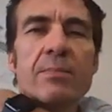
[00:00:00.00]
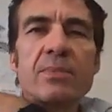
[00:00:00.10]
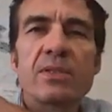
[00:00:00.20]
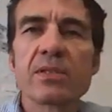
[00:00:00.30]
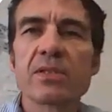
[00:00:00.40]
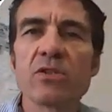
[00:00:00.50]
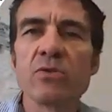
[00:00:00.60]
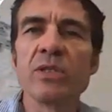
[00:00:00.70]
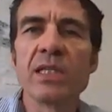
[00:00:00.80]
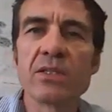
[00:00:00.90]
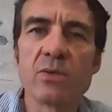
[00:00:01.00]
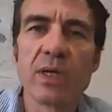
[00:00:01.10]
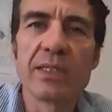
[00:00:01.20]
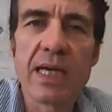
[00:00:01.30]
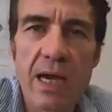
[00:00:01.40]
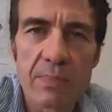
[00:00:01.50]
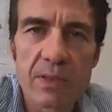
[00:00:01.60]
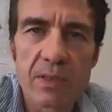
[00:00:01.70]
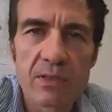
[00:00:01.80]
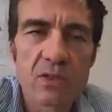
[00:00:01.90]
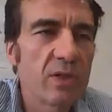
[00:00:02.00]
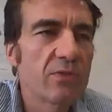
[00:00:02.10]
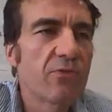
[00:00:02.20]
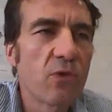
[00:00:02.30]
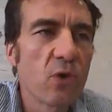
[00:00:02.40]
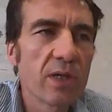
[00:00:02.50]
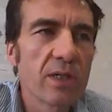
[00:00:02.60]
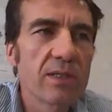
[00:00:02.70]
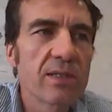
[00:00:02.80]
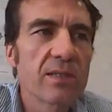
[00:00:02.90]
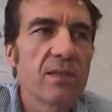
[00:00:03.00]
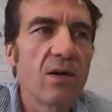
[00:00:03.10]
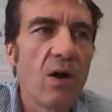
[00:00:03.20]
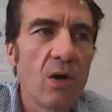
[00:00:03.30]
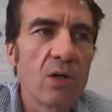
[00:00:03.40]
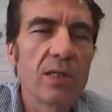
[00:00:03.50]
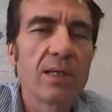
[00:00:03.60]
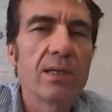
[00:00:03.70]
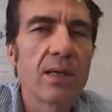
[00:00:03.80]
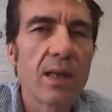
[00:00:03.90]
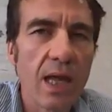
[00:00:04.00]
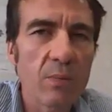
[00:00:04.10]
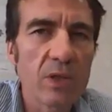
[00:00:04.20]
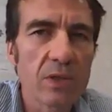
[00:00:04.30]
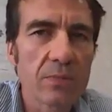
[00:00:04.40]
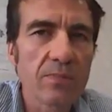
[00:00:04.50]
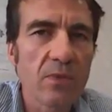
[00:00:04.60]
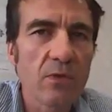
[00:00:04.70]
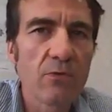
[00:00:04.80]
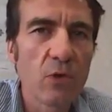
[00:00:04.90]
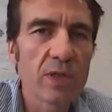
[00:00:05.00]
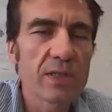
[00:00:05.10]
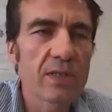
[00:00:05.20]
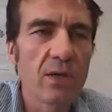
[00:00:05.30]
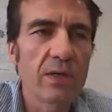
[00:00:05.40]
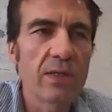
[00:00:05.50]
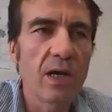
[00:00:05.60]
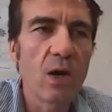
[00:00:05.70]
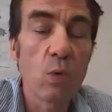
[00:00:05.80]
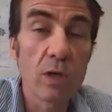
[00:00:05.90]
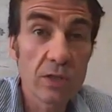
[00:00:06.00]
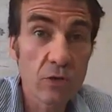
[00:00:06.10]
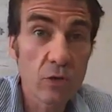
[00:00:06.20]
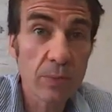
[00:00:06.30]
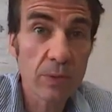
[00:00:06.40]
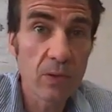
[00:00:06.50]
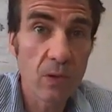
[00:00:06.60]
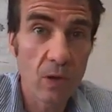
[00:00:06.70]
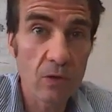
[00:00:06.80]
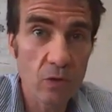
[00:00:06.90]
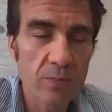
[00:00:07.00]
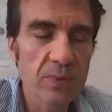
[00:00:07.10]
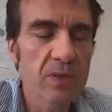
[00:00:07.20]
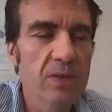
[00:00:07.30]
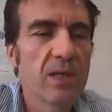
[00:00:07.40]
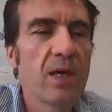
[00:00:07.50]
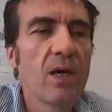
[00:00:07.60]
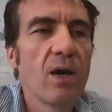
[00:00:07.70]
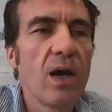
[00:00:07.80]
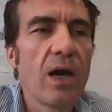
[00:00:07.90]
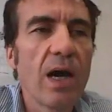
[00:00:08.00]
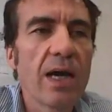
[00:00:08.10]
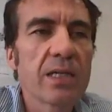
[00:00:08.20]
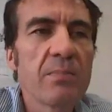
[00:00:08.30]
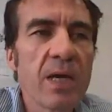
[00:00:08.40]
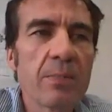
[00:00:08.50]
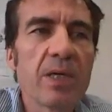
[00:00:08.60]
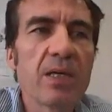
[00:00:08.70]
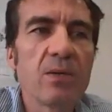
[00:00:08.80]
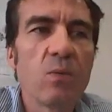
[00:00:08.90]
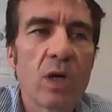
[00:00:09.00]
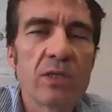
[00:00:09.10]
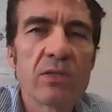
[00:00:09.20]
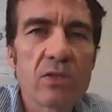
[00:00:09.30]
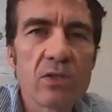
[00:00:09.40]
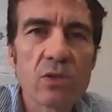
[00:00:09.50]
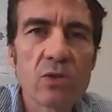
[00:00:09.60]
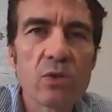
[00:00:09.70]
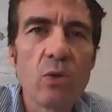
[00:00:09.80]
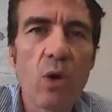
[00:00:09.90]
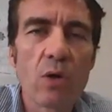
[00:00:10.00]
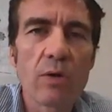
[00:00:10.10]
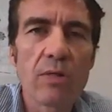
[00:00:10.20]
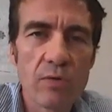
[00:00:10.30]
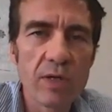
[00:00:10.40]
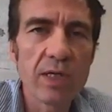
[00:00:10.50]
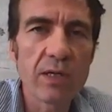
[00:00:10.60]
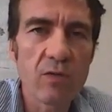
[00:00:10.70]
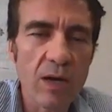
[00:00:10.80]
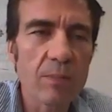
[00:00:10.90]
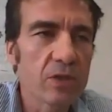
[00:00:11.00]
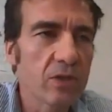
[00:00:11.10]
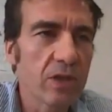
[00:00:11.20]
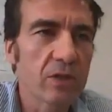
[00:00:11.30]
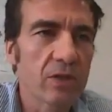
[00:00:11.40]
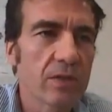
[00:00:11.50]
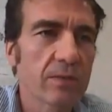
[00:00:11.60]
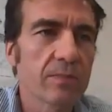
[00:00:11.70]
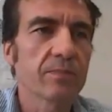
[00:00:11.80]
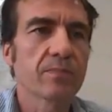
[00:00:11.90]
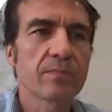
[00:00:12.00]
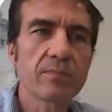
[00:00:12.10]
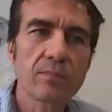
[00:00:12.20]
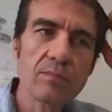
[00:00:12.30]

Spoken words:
Many games you need to adapt, so it's focused on language, focused on a word group or groups, and maybe 1, 2, or 3 grammar structures.